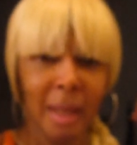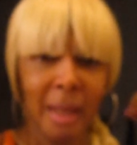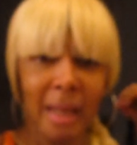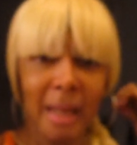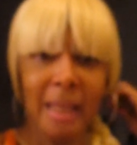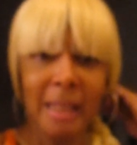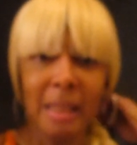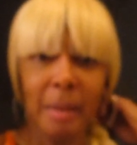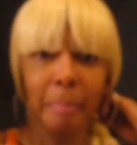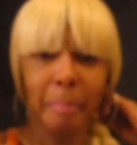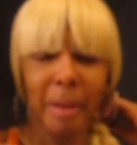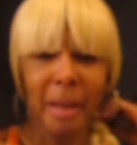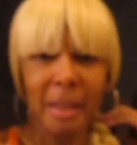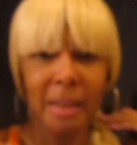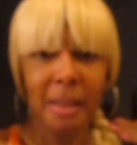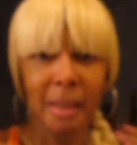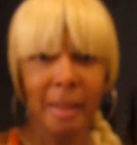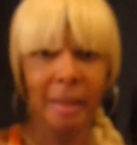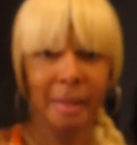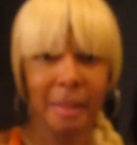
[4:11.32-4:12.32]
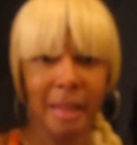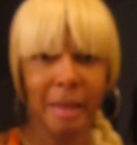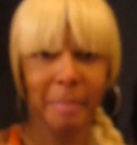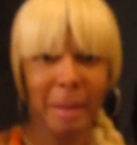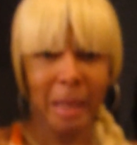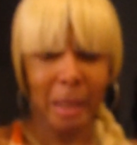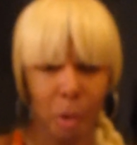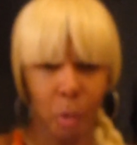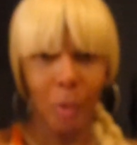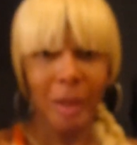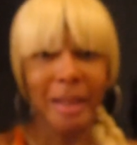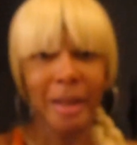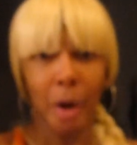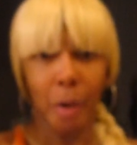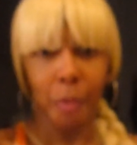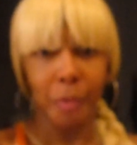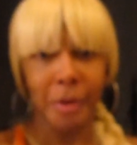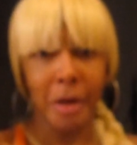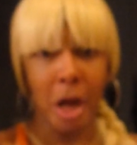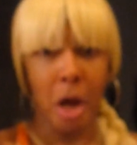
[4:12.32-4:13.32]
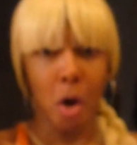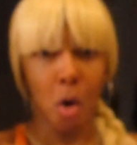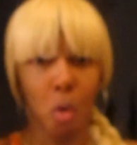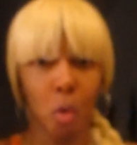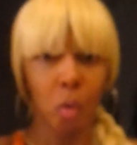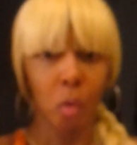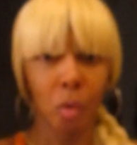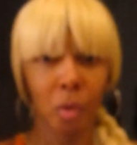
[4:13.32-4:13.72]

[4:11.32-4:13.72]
it's a puzzling thing because we don't know.